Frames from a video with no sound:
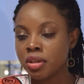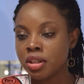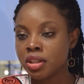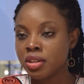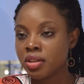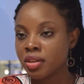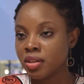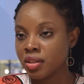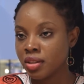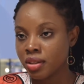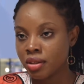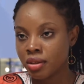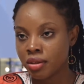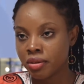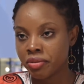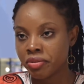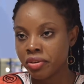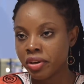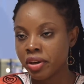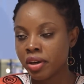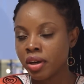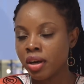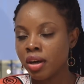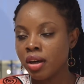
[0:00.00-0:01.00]
doesn't love
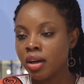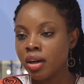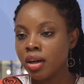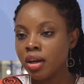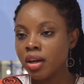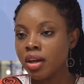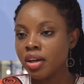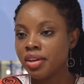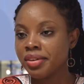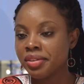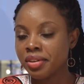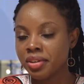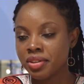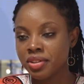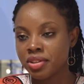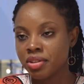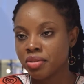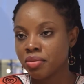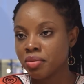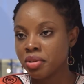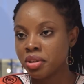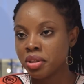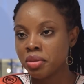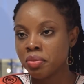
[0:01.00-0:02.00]
her,
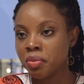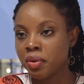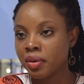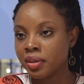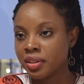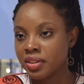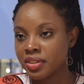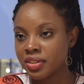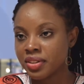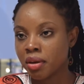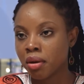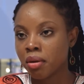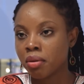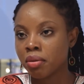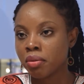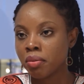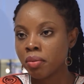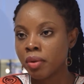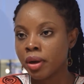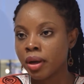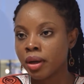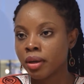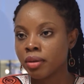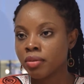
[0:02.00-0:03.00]
doesn't really want a second
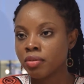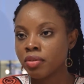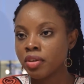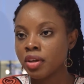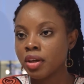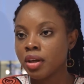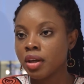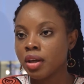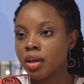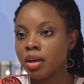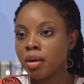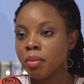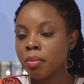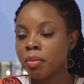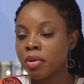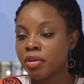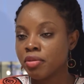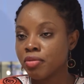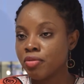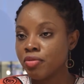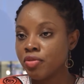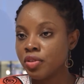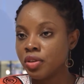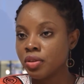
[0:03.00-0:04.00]
wife, but
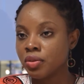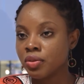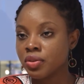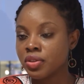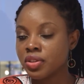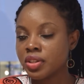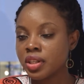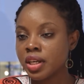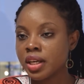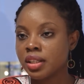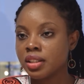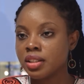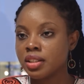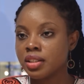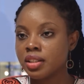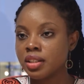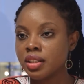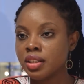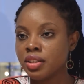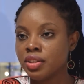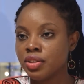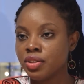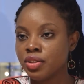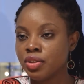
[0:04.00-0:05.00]
feels that
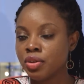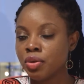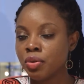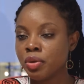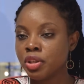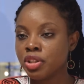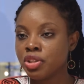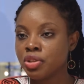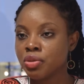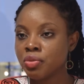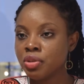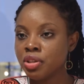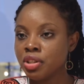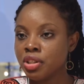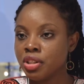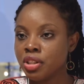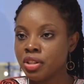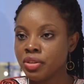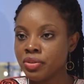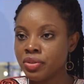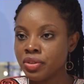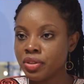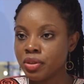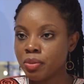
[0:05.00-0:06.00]
it's going to
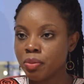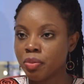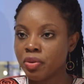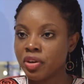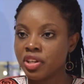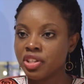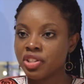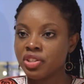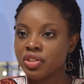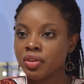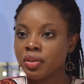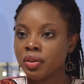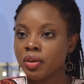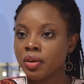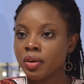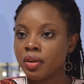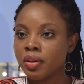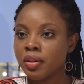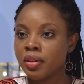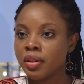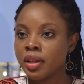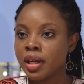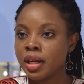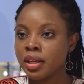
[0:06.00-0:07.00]
reduce the pressure
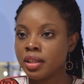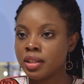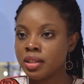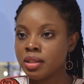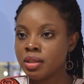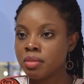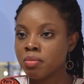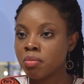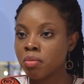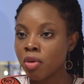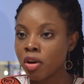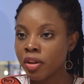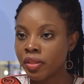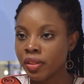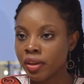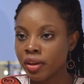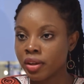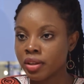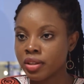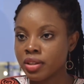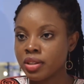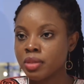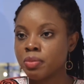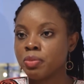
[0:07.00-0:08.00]
that his mother
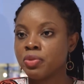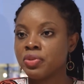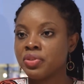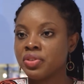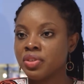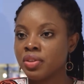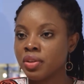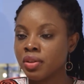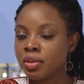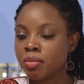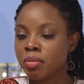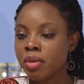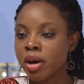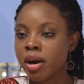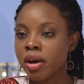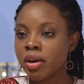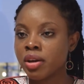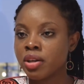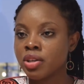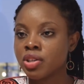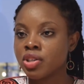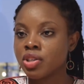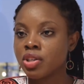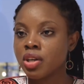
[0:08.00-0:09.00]
is putting on the
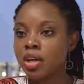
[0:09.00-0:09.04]
marriage.